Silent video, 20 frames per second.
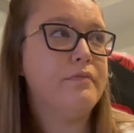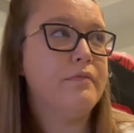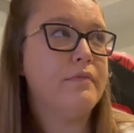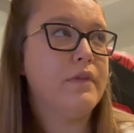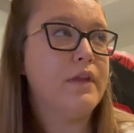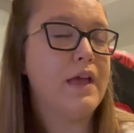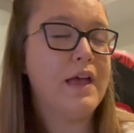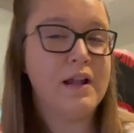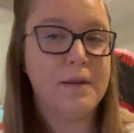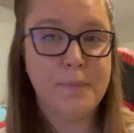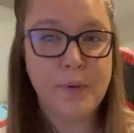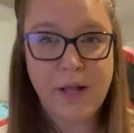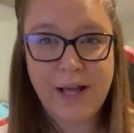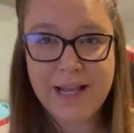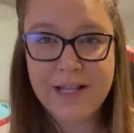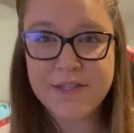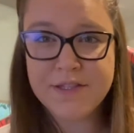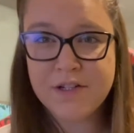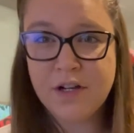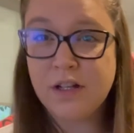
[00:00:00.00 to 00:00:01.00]

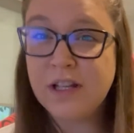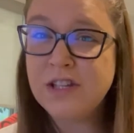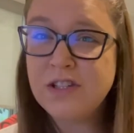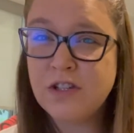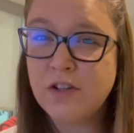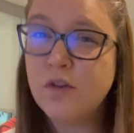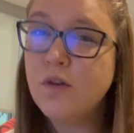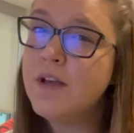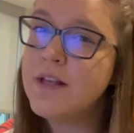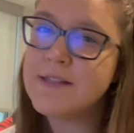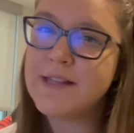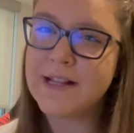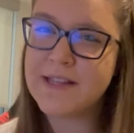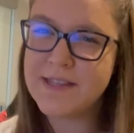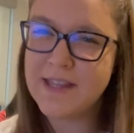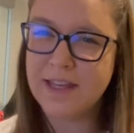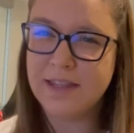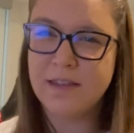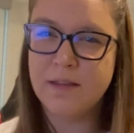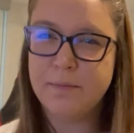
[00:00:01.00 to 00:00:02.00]
appliance dolly too, because that's
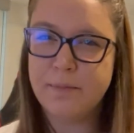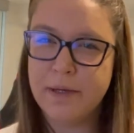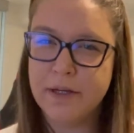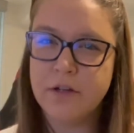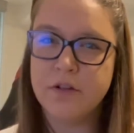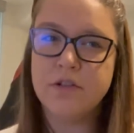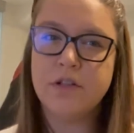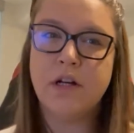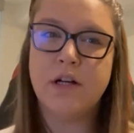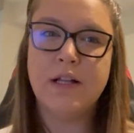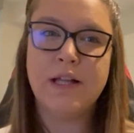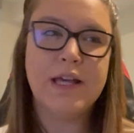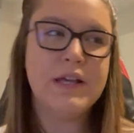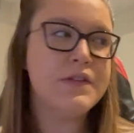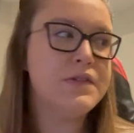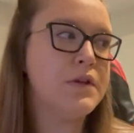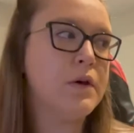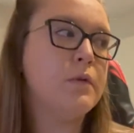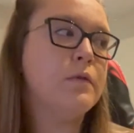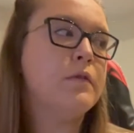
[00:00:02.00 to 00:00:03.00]
like the bigger dolly,
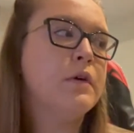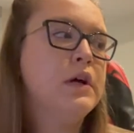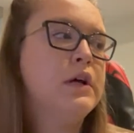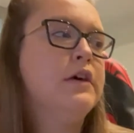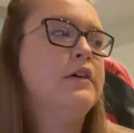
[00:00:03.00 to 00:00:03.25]
so